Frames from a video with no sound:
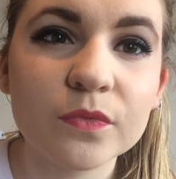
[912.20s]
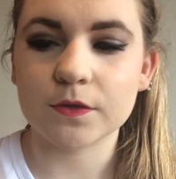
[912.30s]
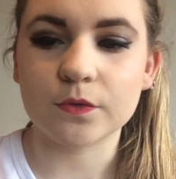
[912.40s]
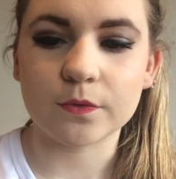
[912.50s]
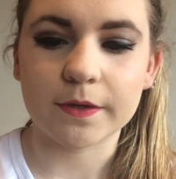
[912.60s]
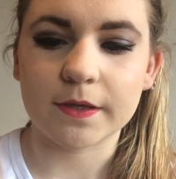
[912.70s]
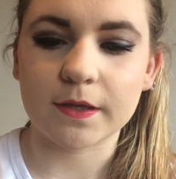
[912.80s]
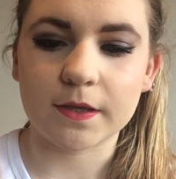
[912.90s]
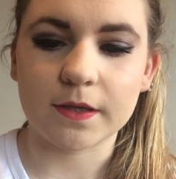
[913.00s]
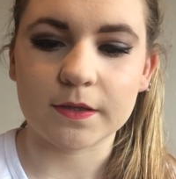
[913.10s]
So
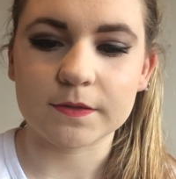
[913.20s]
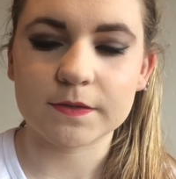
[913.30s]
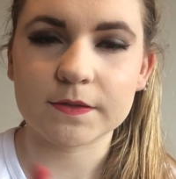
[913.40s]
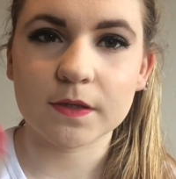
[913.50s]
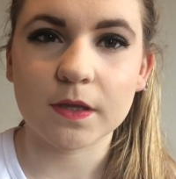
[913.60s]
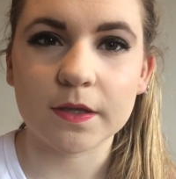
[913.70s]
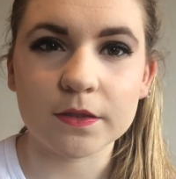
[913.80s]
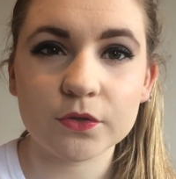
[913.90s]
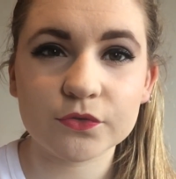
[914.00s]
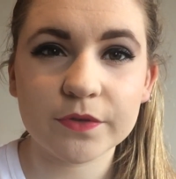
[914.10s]
it
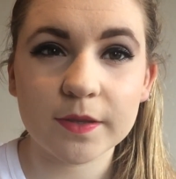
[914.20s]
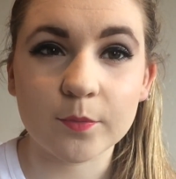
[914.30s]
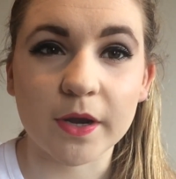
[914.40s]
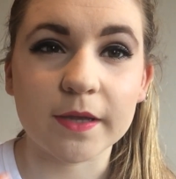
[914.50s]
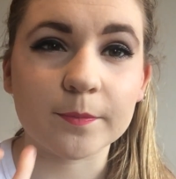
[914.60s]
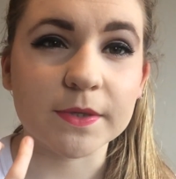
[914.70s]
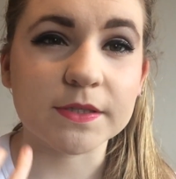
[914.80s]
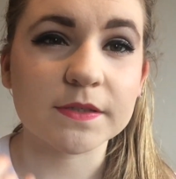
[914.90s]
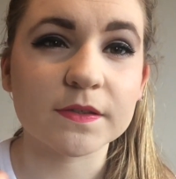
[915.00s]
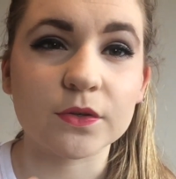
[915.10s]
looks really bright, but it
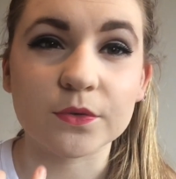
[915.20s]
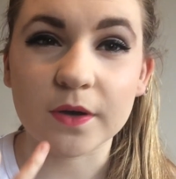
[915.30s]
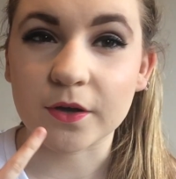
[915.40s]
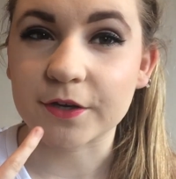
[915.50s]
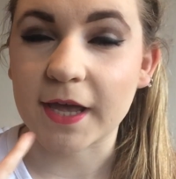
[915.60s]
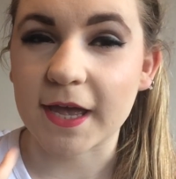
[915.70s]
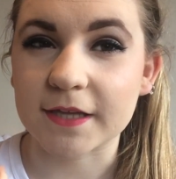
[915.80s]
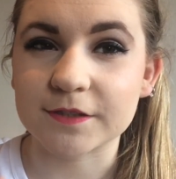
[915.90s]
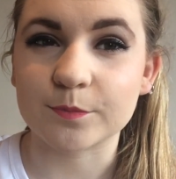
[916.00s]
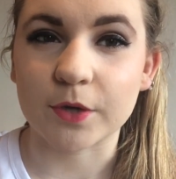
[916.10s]
doesn't go on
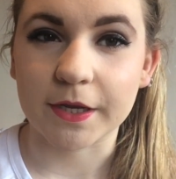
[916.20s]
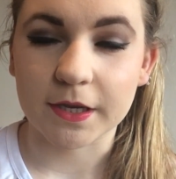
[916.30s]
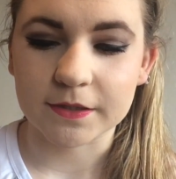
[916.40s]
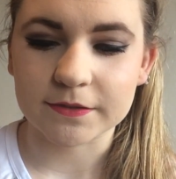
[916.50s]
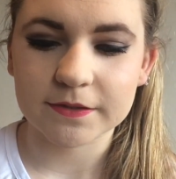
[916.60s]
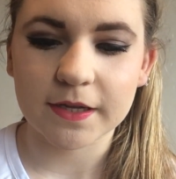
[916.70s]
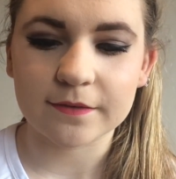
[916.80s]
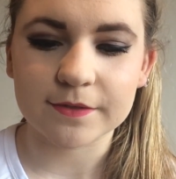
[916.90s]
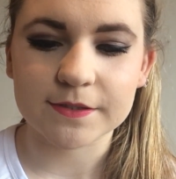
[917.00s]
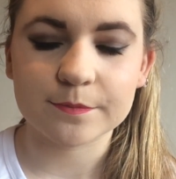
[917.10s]
as bright, and it's kind
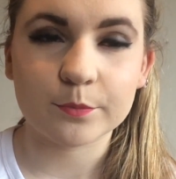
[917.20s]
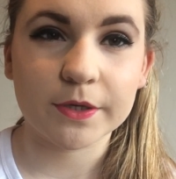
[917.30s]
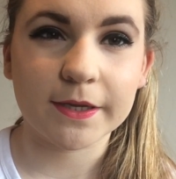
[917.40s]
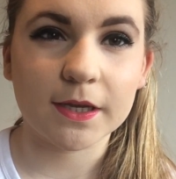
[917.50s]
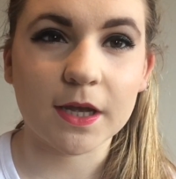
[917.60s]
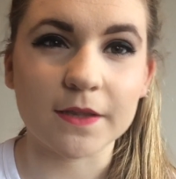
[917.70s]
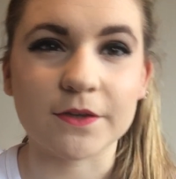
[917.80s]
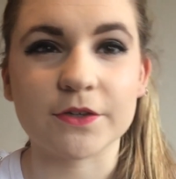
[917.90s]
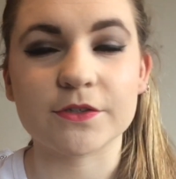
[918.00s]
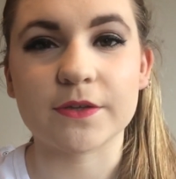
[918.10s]
of a spring
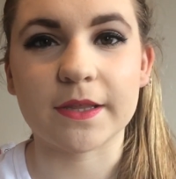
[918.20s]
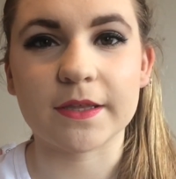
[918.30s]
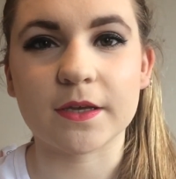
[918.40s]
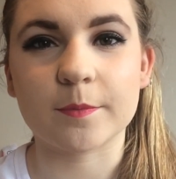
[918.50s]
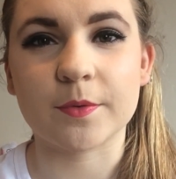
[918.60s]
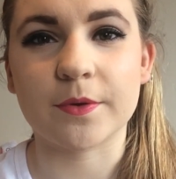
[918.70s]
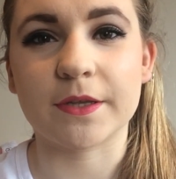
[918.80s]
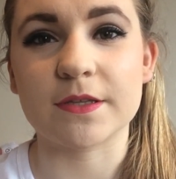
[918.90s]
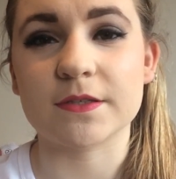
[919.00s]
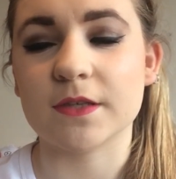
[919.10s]
colour, so I think I'll be
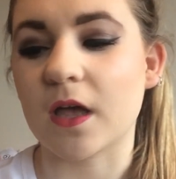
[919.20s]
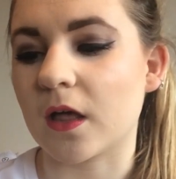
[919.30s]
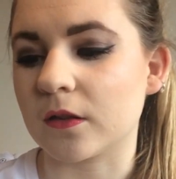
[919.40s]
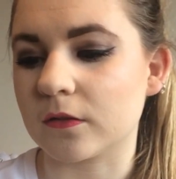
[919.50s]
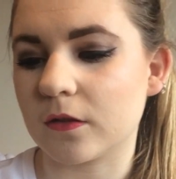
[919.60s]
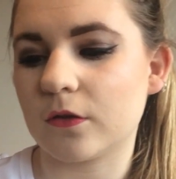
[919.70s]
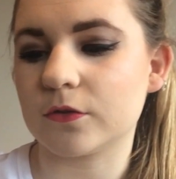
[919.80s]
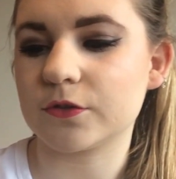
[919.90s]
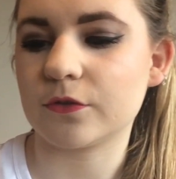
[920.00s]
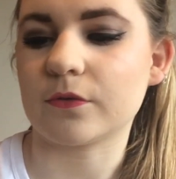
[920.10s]
wearing this a
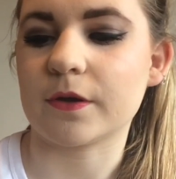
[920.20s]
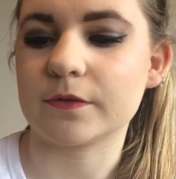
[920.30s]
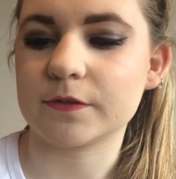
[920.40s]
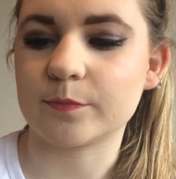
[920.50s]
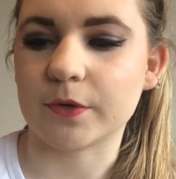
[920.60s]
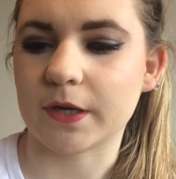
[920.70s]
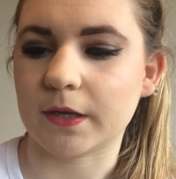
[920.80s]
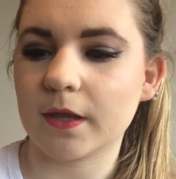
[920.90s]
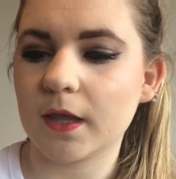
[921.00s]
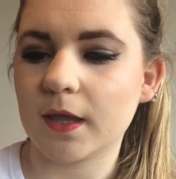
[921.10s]
lot throughout
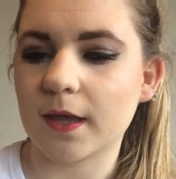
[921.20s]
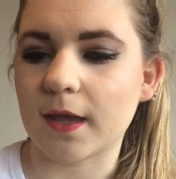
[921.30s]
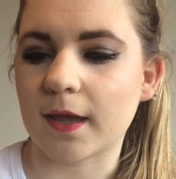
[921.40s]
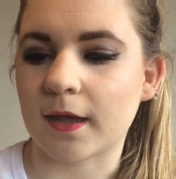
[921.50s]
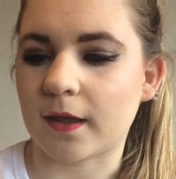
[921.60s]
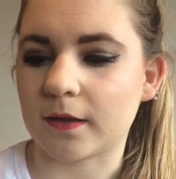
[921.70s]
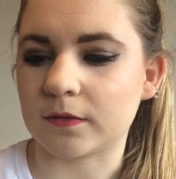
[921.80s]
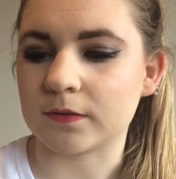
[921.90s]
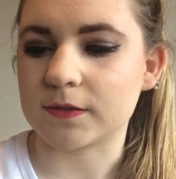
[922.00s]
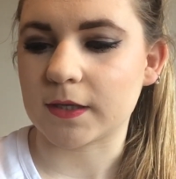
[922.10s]
spring.
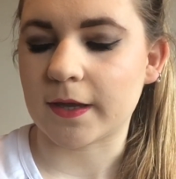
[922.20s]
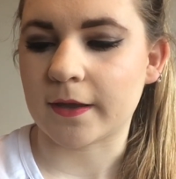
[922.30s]
And